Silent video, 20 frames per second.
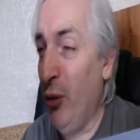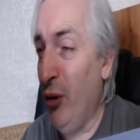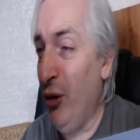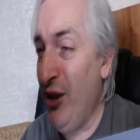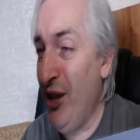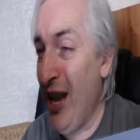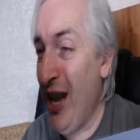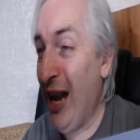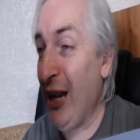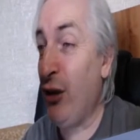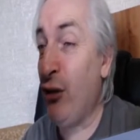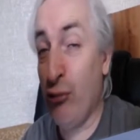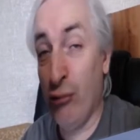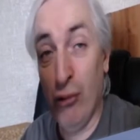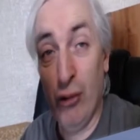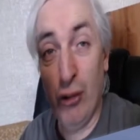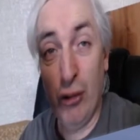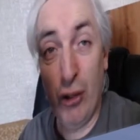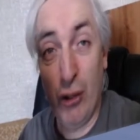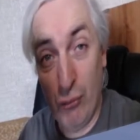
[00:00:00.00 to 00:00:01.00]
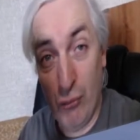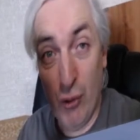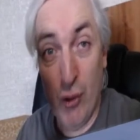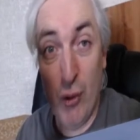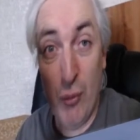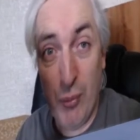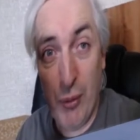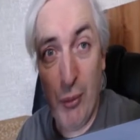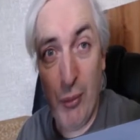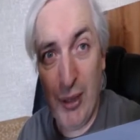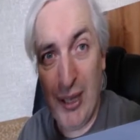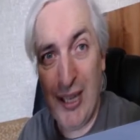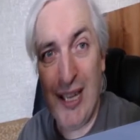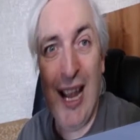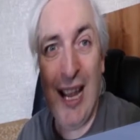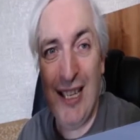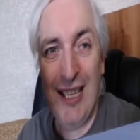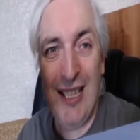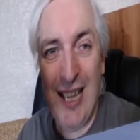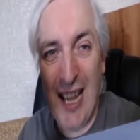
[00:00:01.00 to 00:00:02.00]
natural group that would
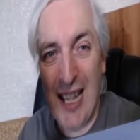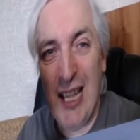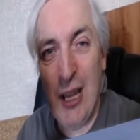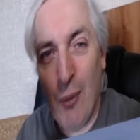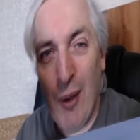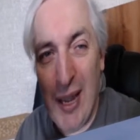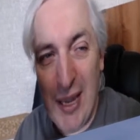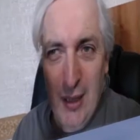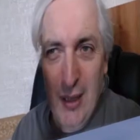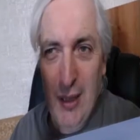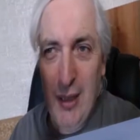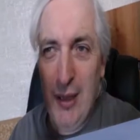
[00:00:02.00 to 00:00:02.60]
get it anyway.